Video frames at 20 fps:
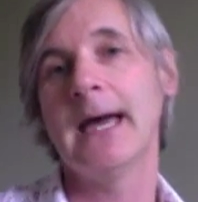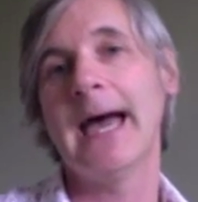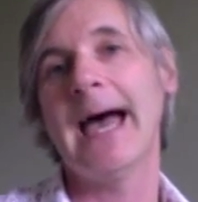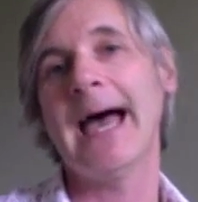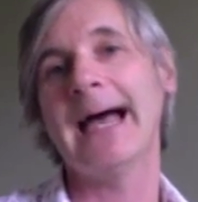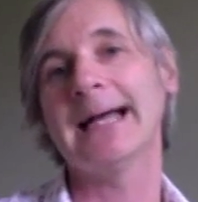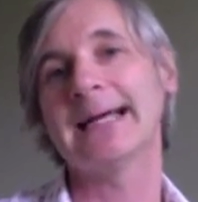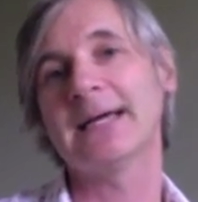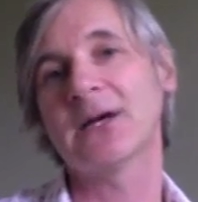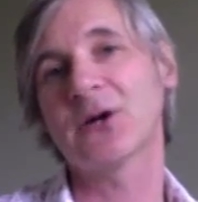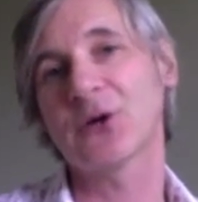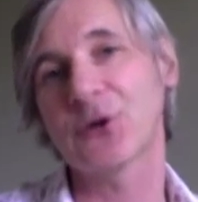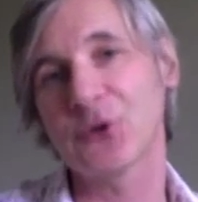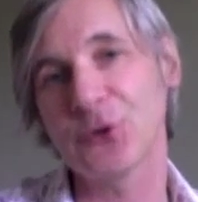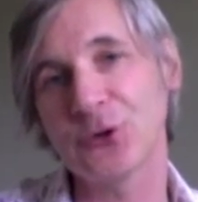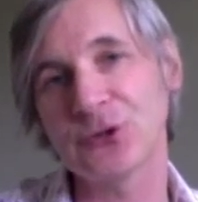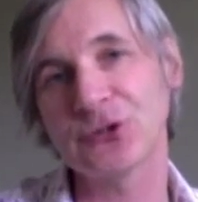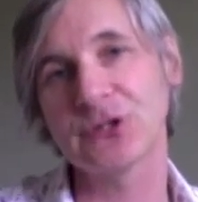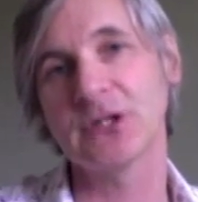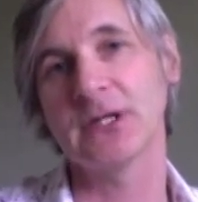And
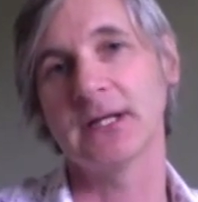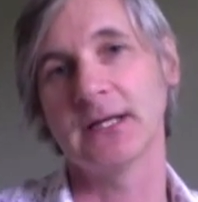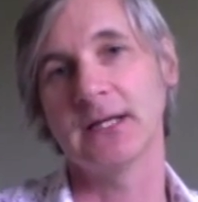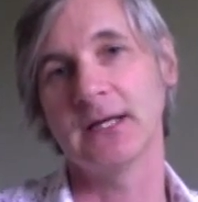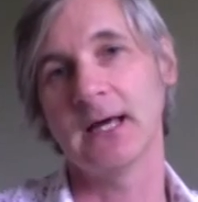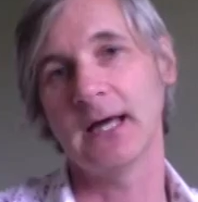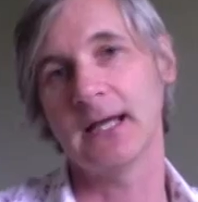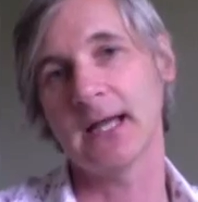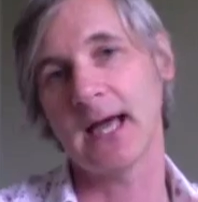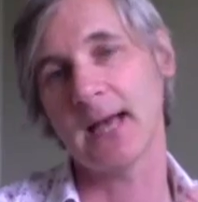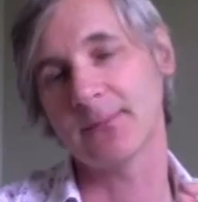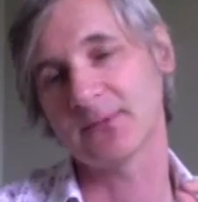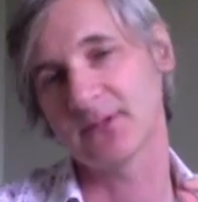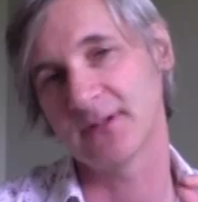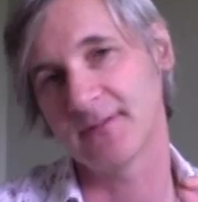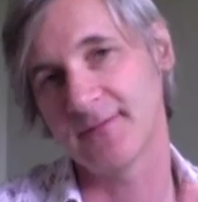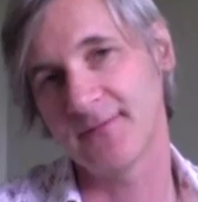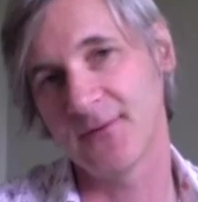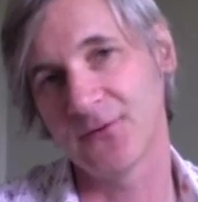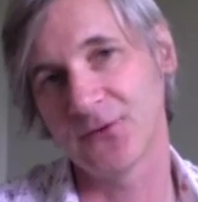crucially, and
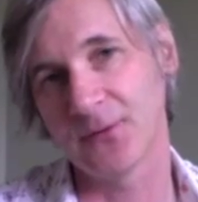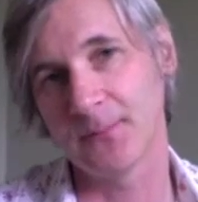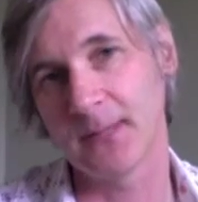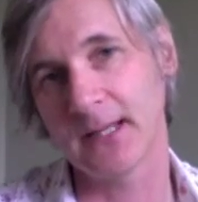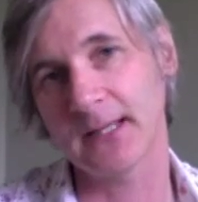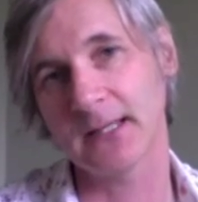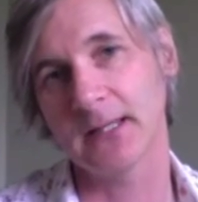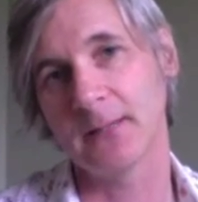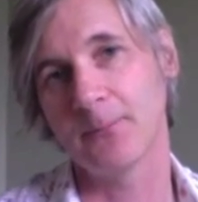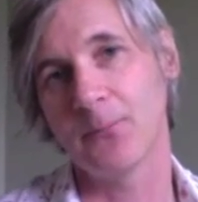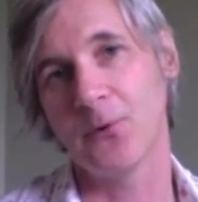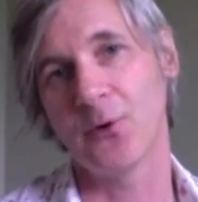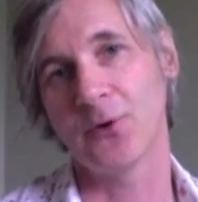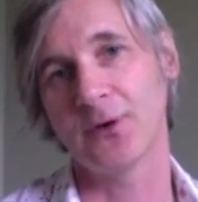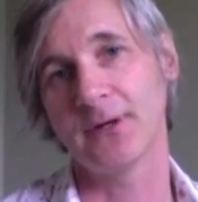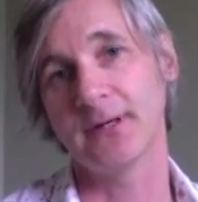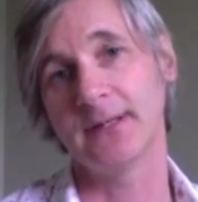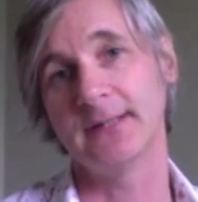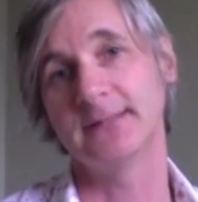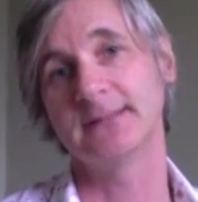absolutely fundamentally
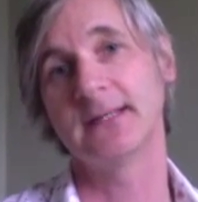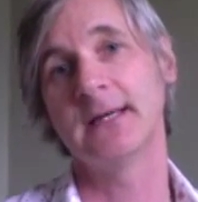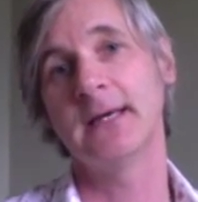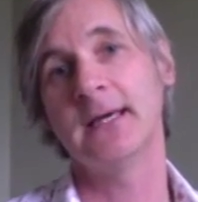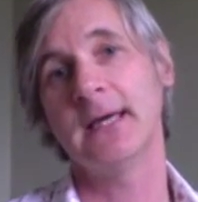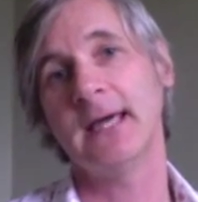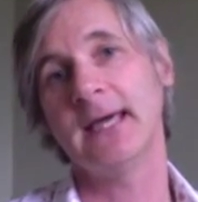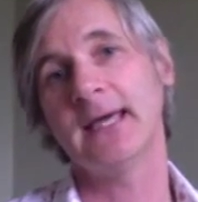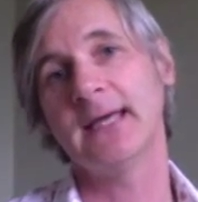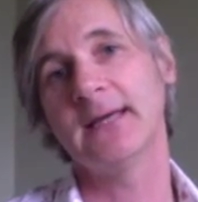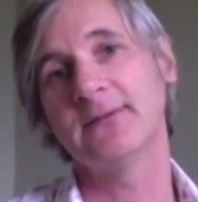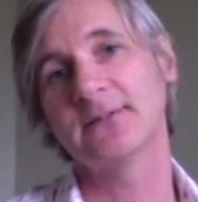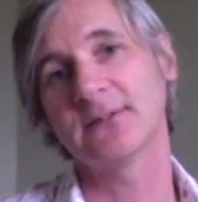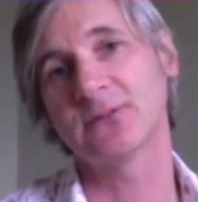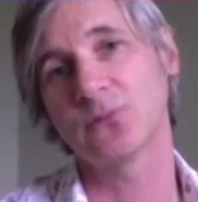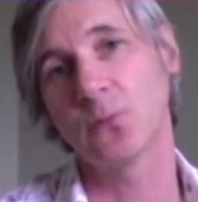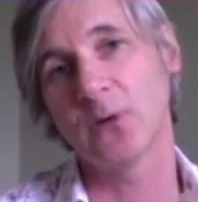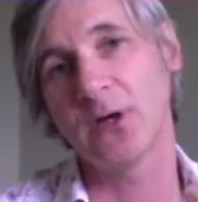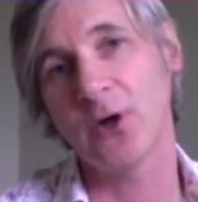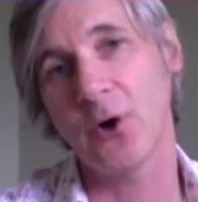important, is it gives us,
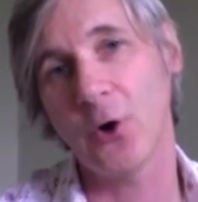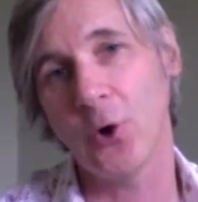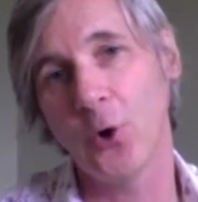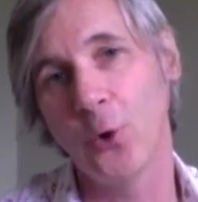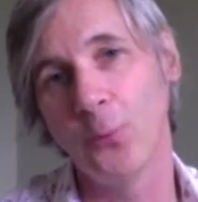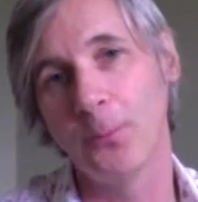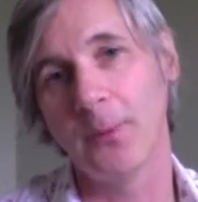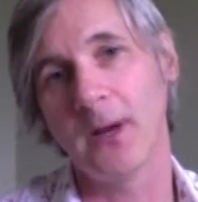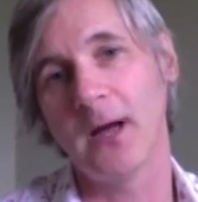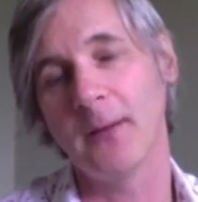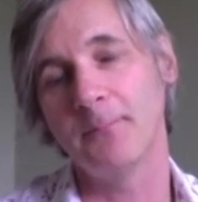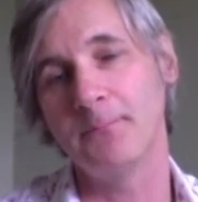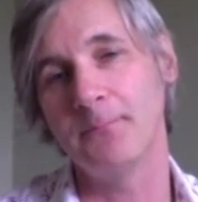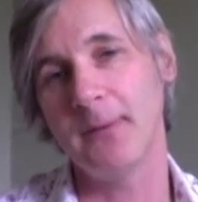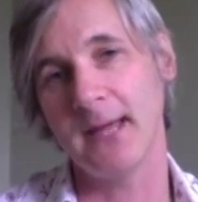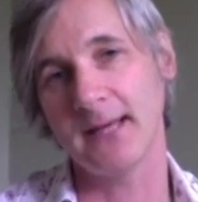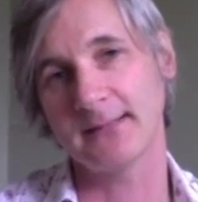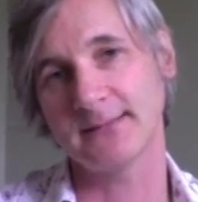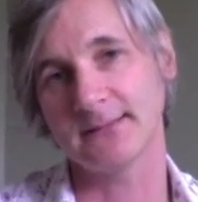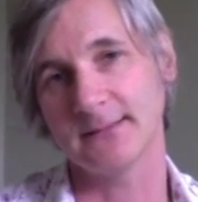we hope, a
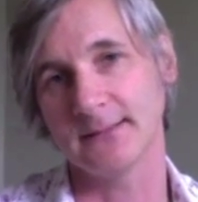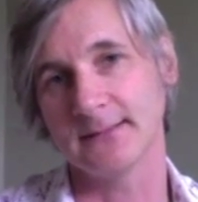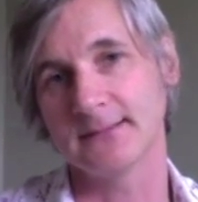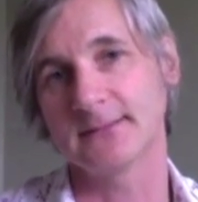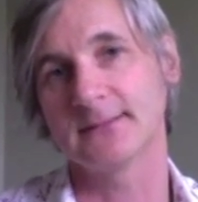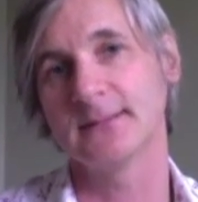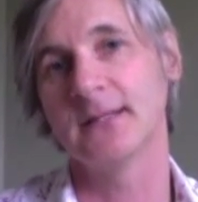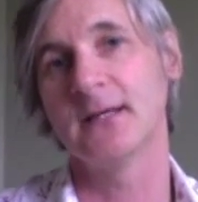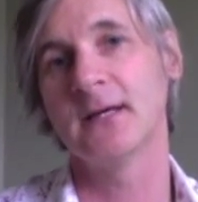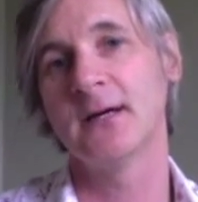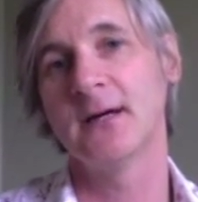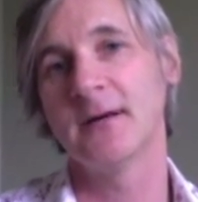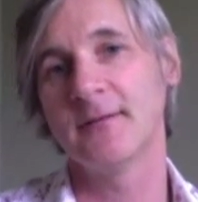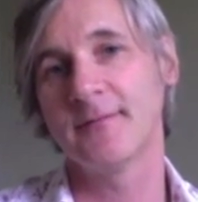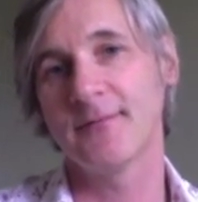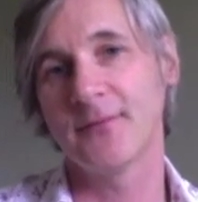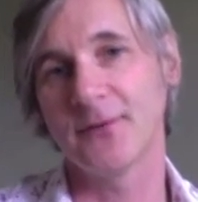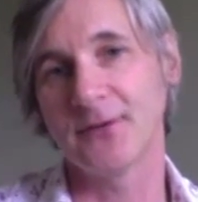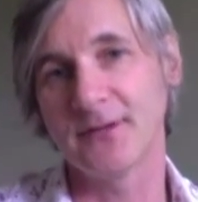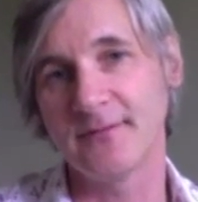basis
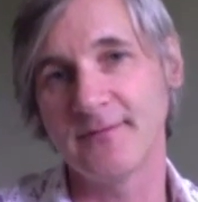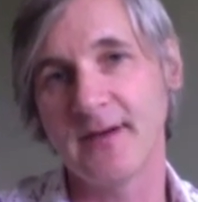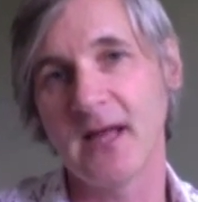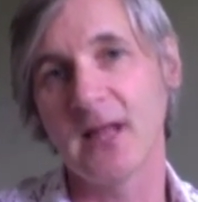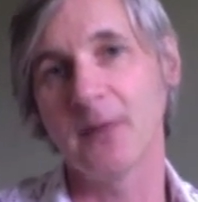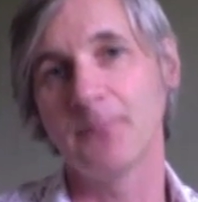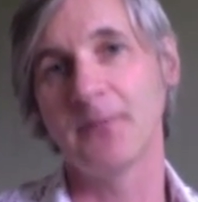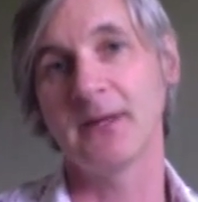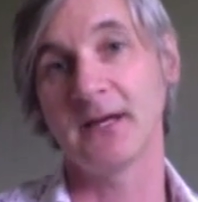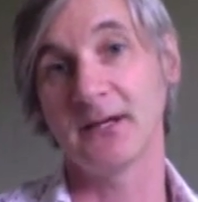for developing